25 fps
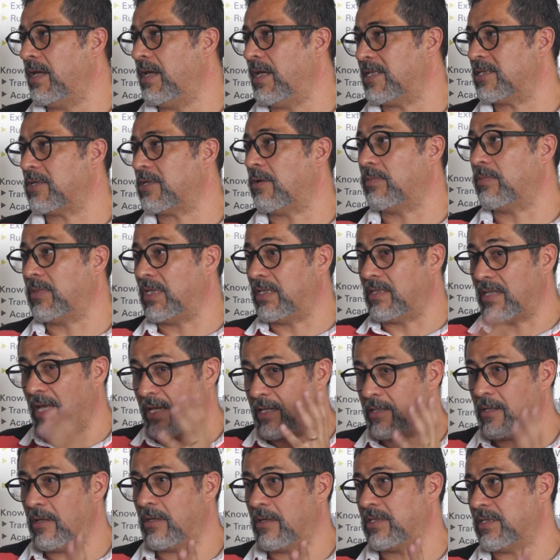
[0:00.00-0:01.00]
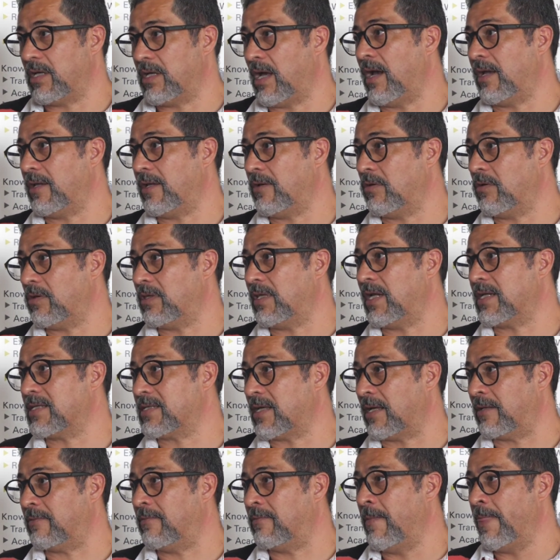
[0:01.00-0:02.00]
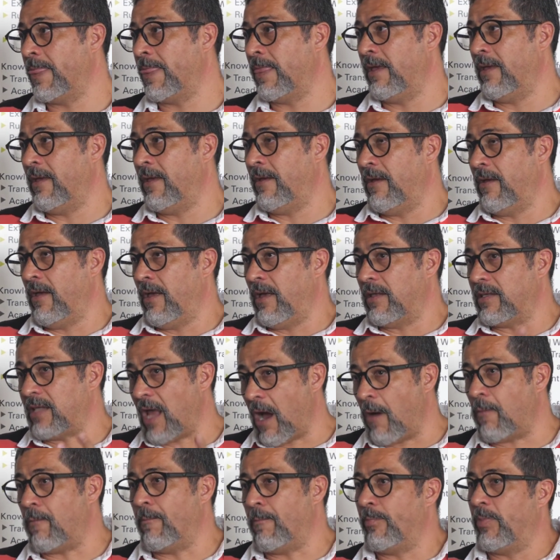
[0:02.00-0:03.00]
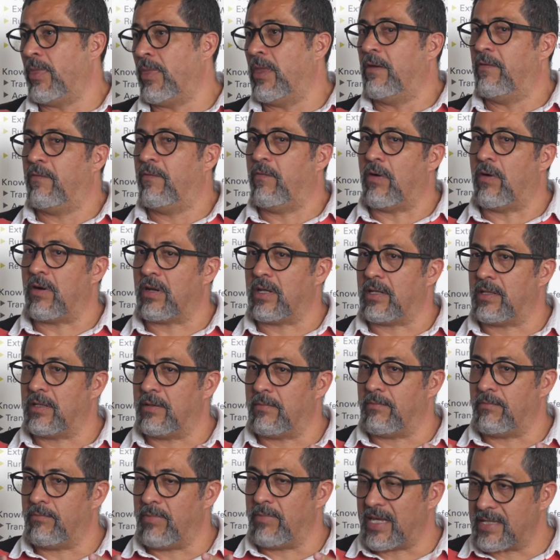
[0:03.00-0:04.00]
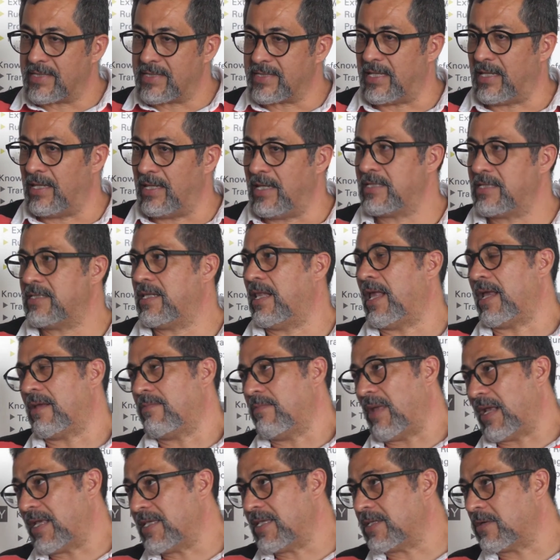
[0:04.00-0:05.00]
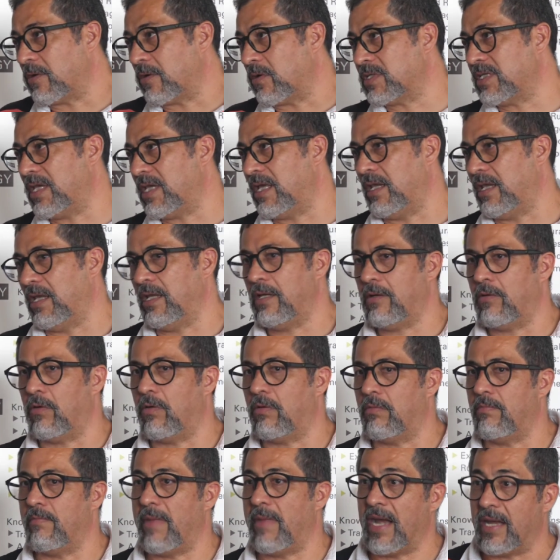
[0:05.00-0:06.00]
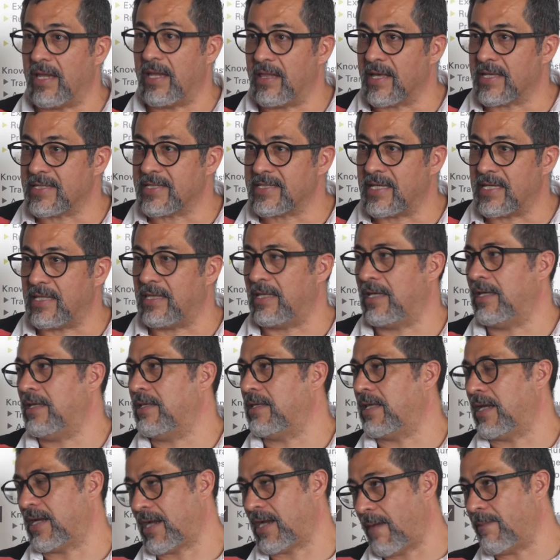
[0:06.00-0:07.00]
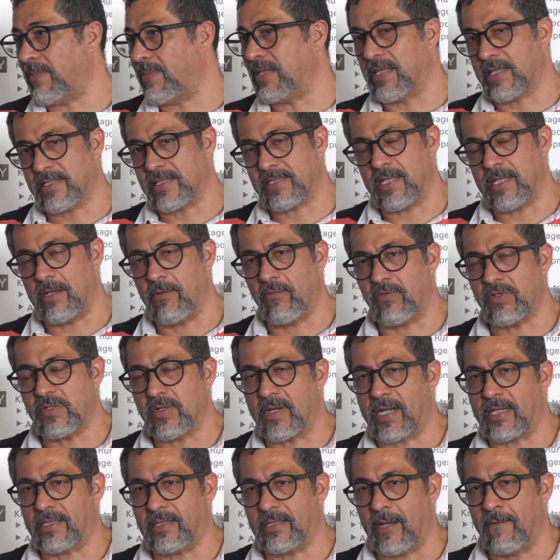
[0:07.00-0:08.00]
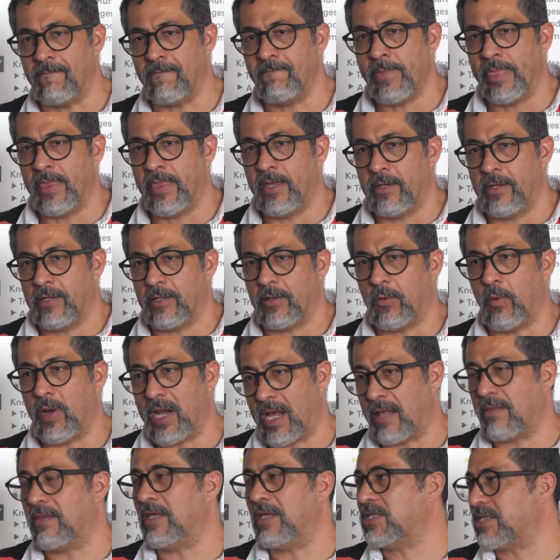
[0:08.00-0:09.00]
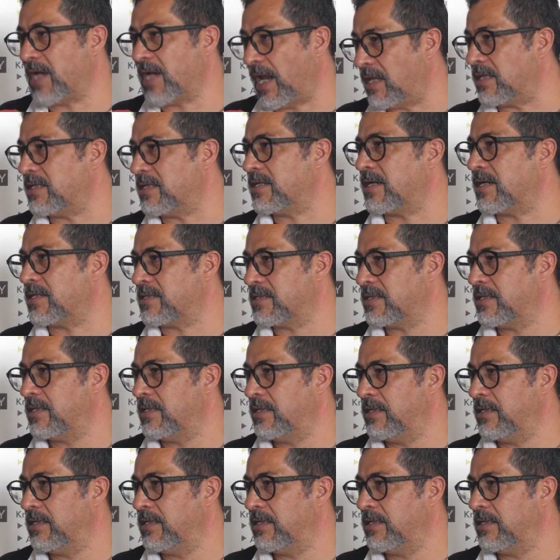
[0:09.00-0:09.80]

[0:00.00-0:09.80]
It's something that I understand. Now, for big cities like Mexico City or Mérida City, the capital city of Yucatán, we have the challenges.